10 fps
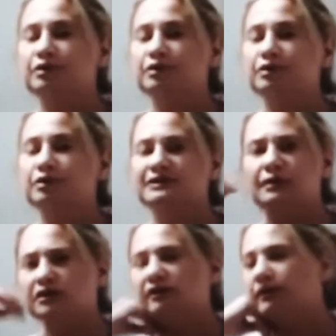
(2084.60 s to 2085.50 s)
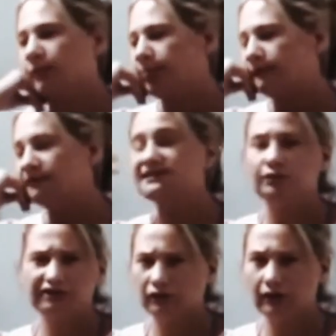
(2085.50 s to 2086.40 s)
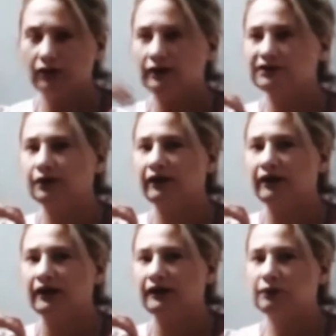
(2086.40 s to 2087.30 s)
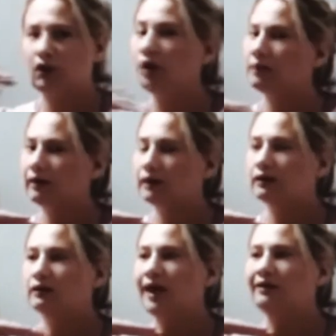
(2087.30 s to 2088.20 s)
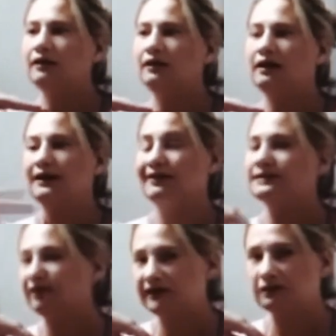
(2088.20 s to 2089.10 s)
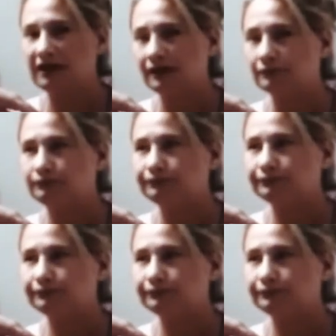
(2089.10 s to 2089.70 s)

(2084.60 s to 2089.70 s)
It might change his perception of the situation going on to where he would be calm about it, and then he had that same effect on me.